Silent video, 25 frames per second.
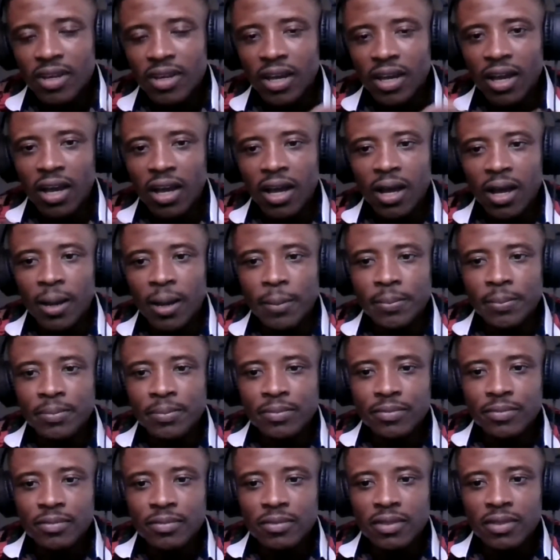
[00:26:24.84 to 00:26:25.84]
uh,
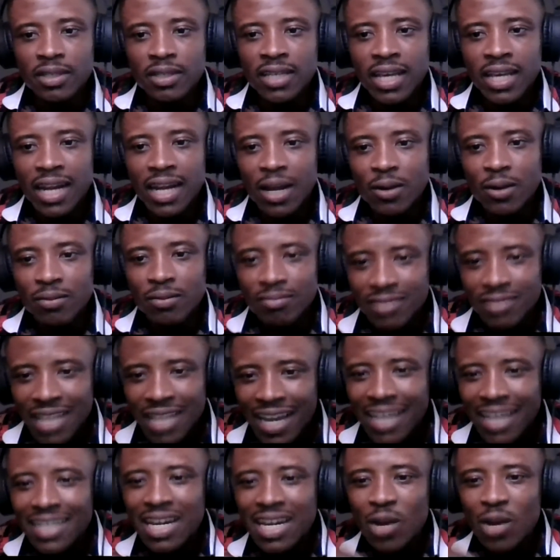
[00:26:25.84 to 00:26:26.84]
um, get a,
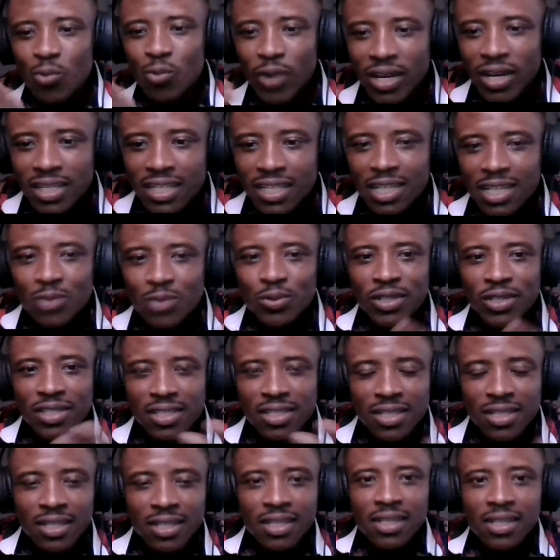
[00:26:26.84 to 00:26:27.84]
start getting acquainted with
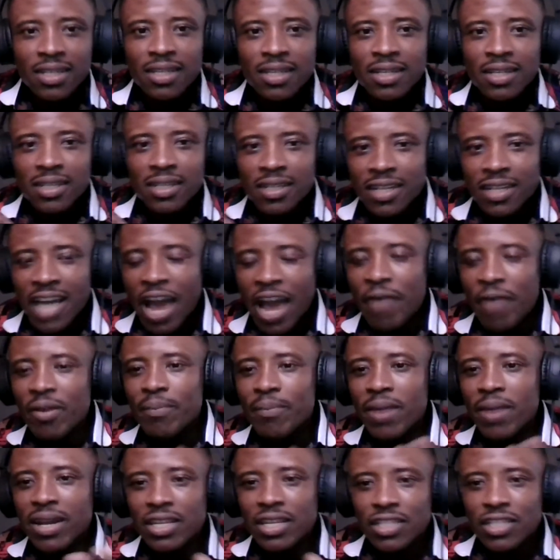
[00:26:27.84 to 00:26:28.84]

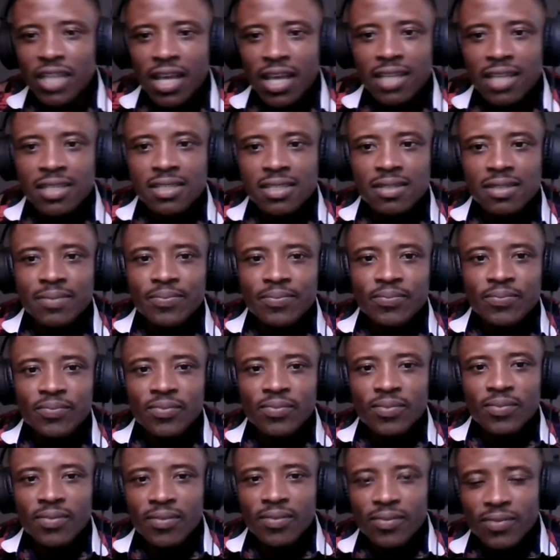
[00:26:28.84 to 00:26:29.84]
hiring managers,
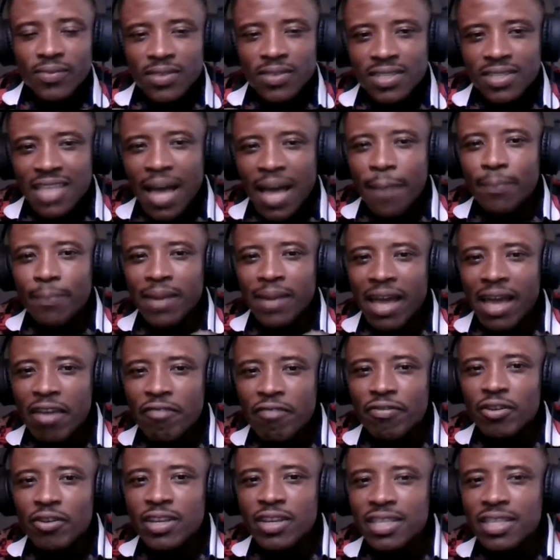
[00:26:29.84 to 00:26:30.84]
start
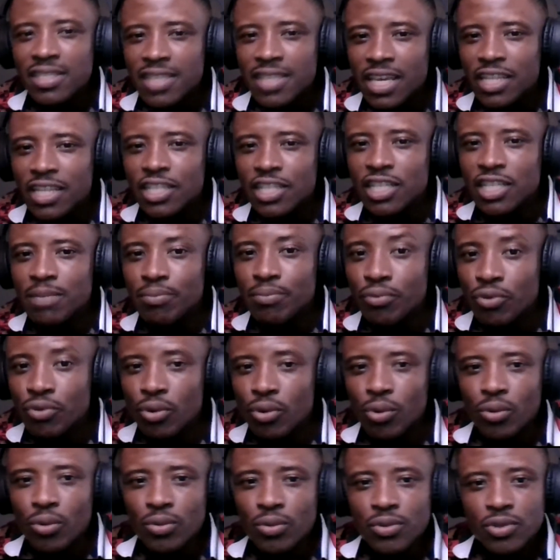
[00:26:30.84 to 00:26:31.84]
applying for internship
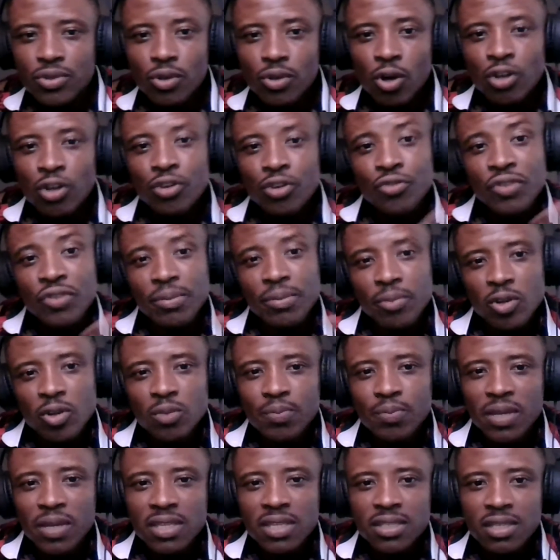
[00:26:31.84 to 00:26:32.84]
roles on a
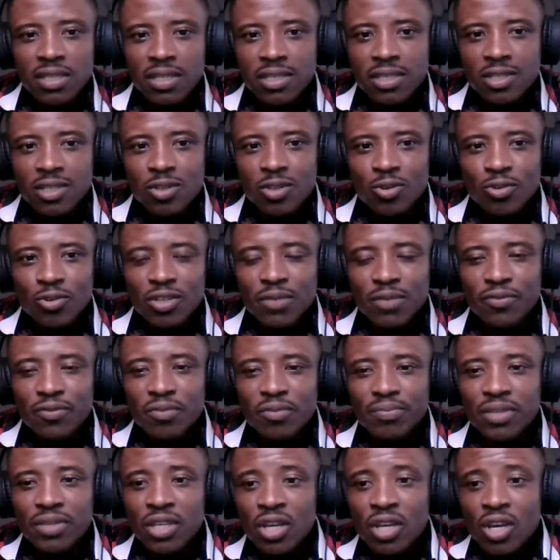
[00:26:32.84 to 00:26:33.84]
remote basis. You could
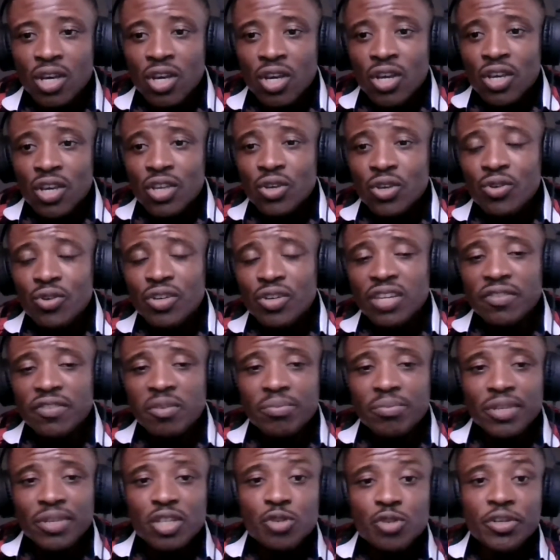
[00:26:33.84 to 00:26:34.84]
even be, you could
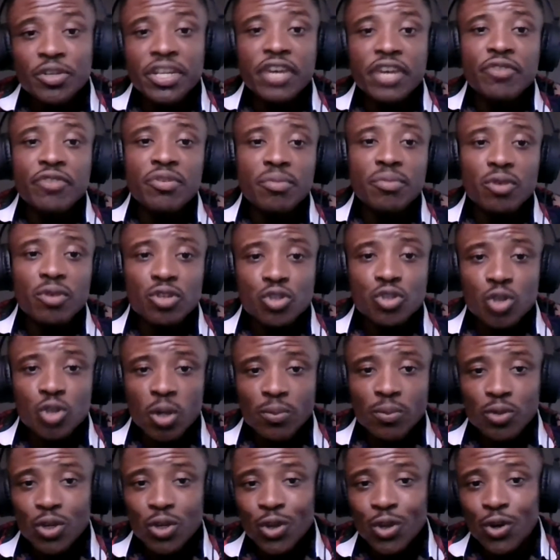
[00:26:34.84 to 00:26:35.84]
even be doing a remote
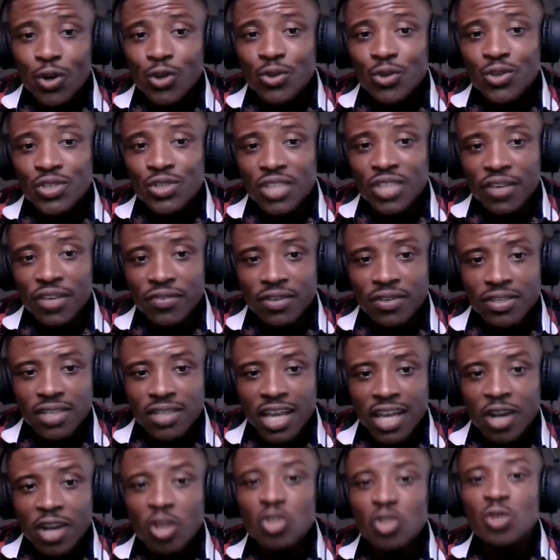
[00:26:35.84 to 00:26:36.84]
job, doing your youth service,
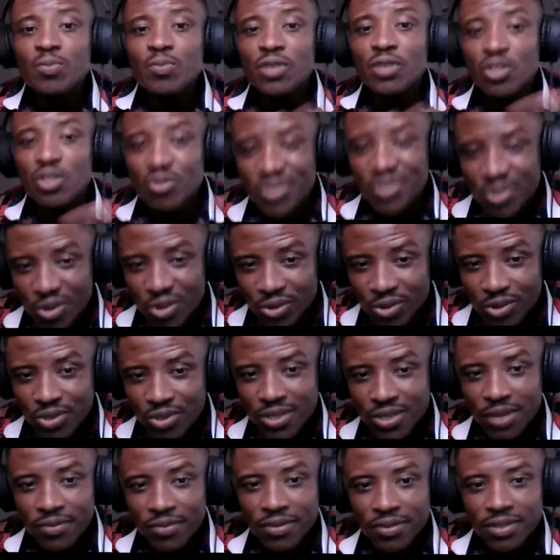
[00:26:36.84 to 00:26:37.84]
and also be doing your
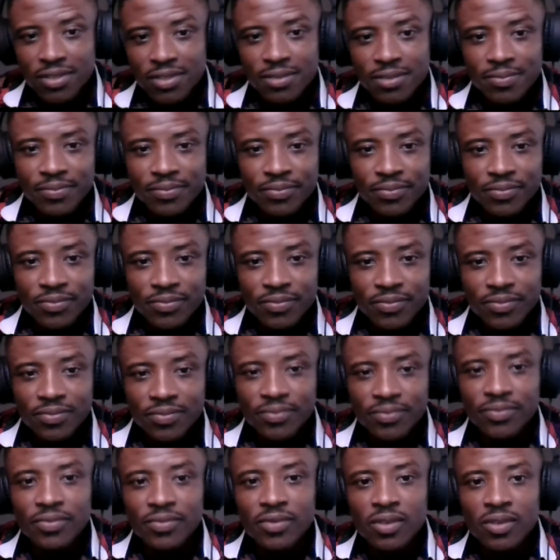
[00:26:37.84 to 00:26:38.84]
youth service.
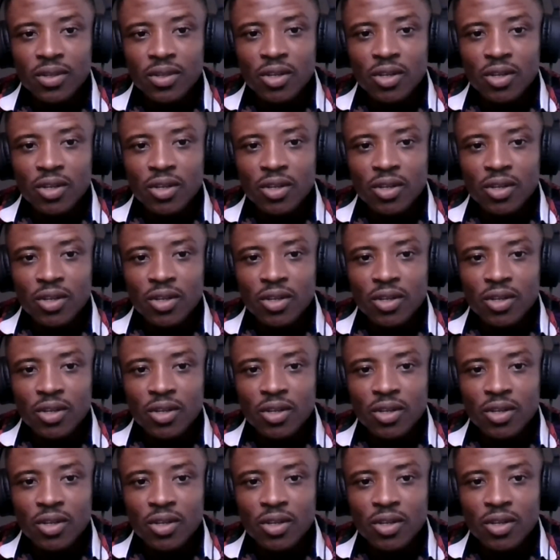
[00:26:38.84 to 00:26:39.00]
Hmm?